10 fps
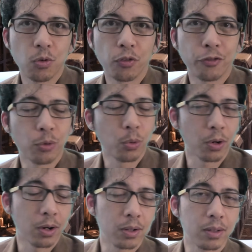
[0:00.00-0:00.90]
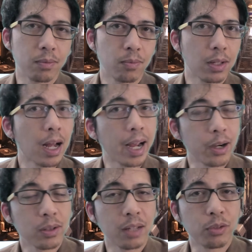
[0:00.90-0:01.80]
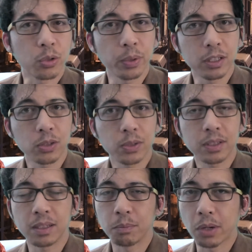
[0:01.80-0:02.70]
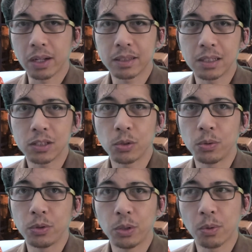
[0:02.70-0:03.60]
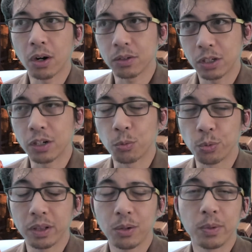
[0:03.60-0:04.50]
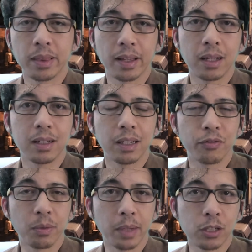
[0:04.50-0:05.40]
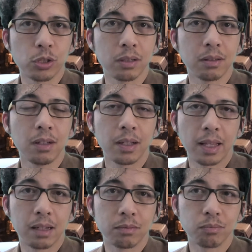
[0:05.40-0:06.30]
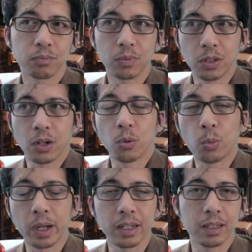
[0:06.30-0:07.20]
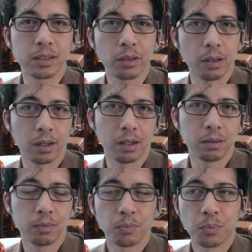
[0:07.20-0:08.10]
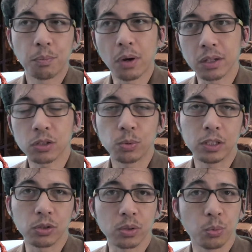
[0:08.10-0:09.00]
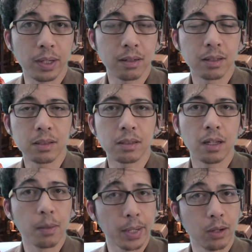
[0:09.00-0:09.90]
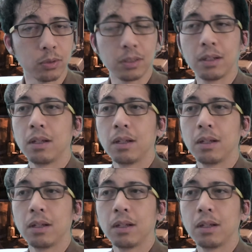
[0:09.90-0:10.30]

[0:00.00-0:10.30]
for higher level creatures and bosses who you are going to really want that information, that, what is the boss creature's weakness about,